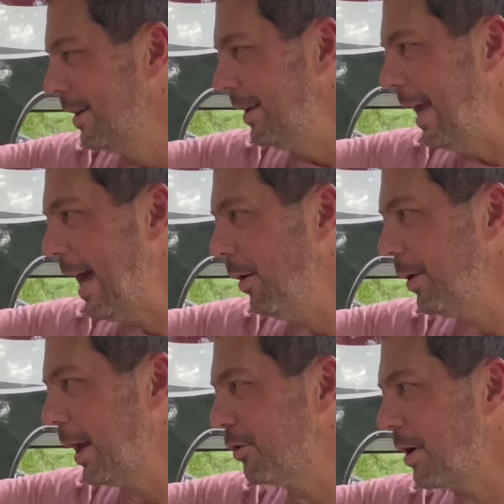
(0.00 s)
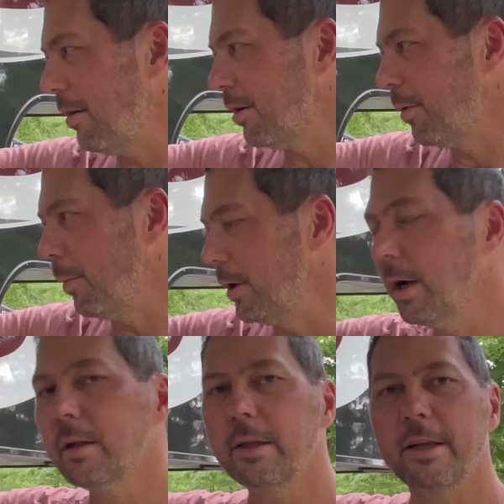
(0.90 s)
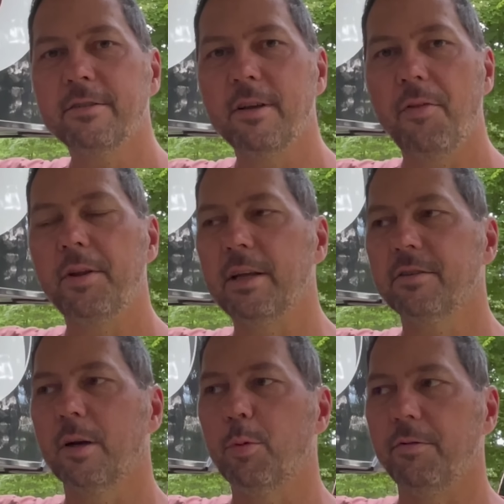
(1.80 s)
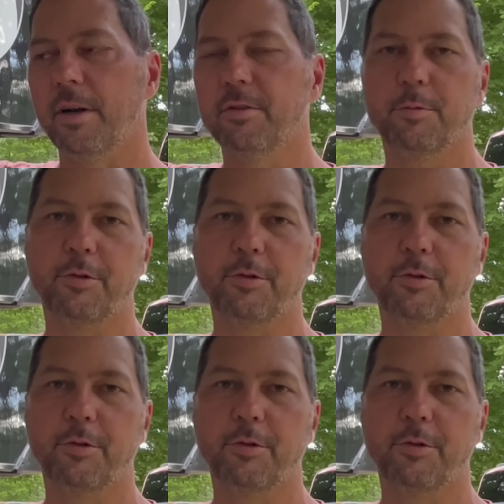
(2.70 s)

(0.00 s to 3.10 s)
Yeah, we got to travel tomorrow, but luckily it's nothing that's going to prevent us from